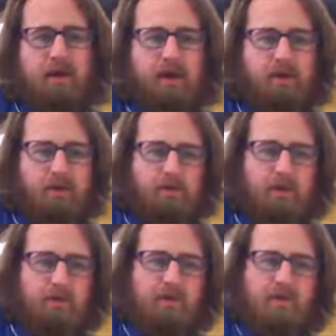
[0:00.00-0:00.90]
out
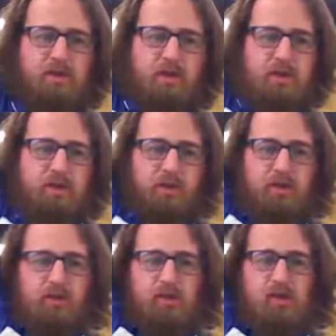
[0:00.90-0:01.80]
and raise your
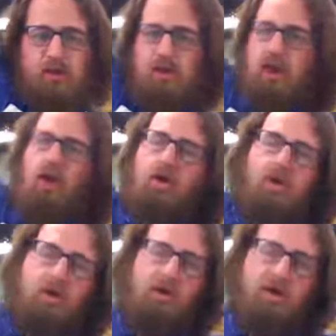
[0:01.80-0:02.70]
shoulder or your arm
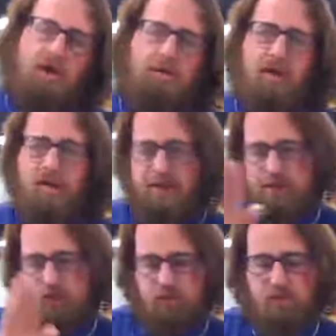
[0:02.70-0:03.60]
all the way up,
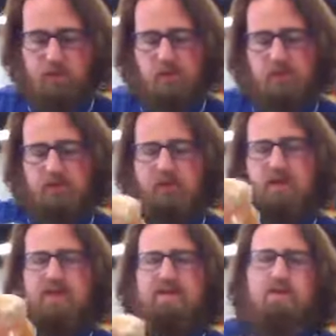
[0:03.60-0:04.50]
that shoulder blade also
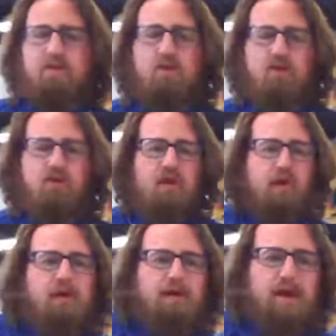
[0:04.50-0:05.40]
has to move
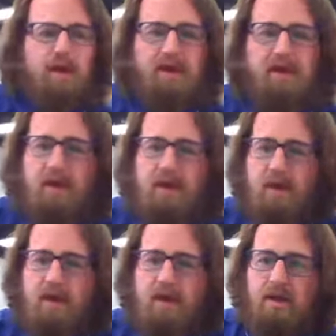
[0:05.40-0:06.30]
on that
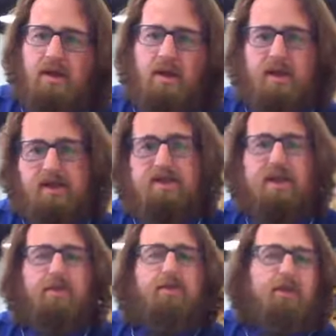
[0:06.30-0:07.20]

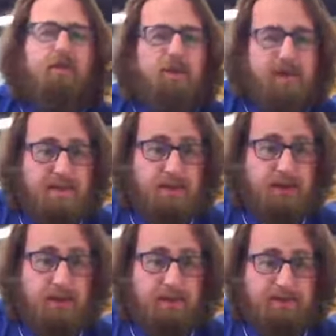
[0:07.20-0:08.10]
scapulothoracic
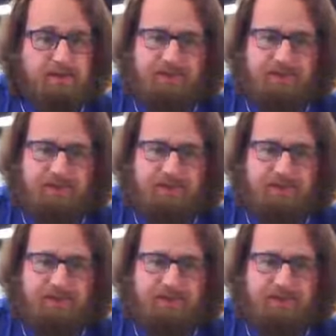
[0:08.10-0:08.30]
joint.